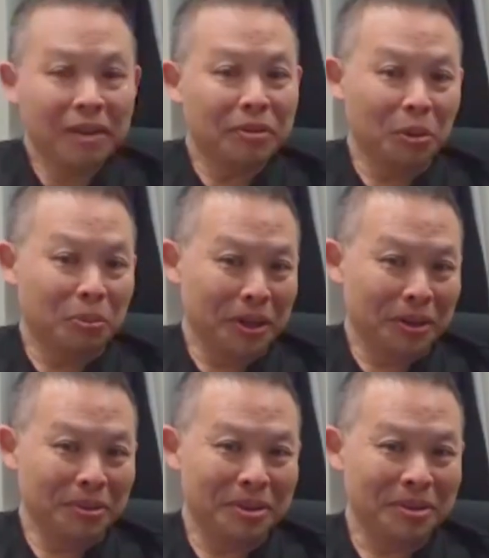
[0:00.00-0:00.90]
have hope
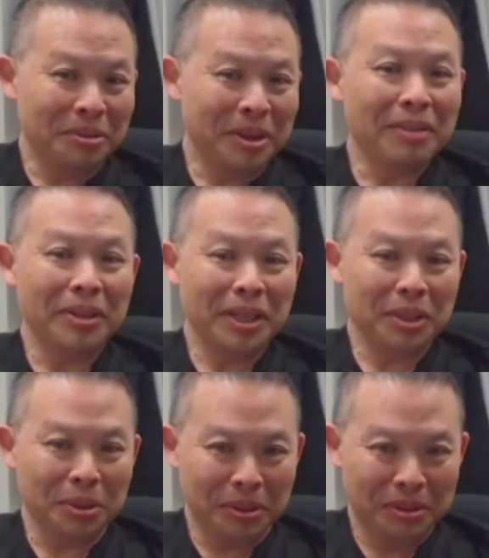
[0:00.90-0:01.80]
now. We have an
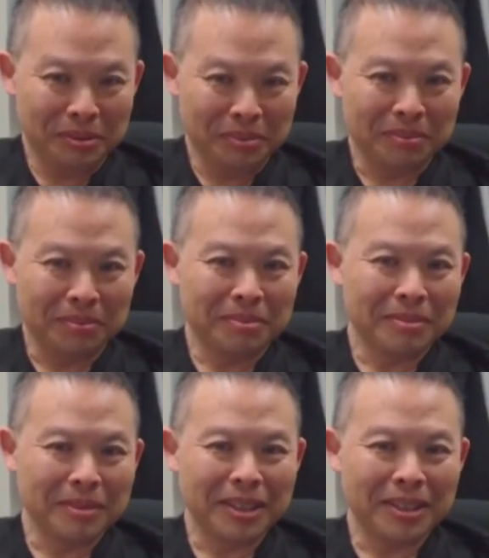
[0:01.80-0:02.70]
answer.
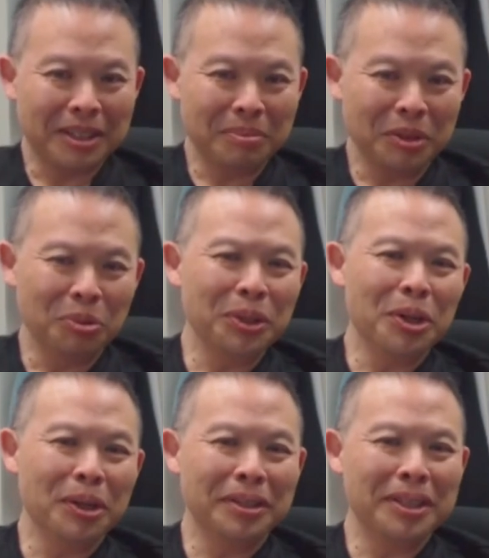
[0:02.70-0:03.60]
Um, I wouldn't
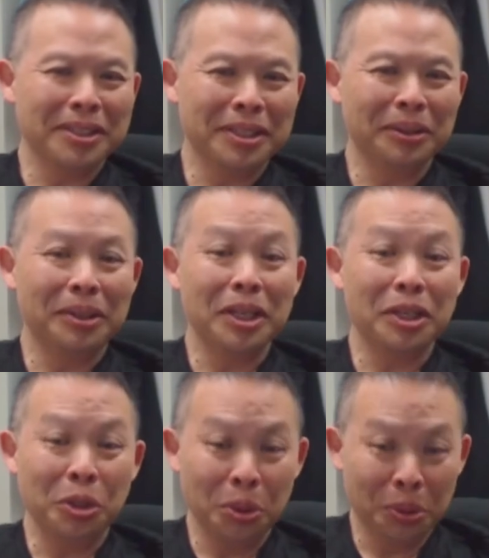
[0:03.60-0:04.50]
call it necessarily a
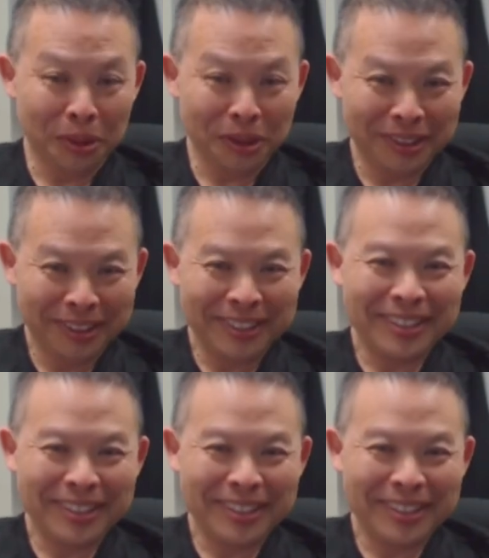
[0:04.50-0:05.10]
cure,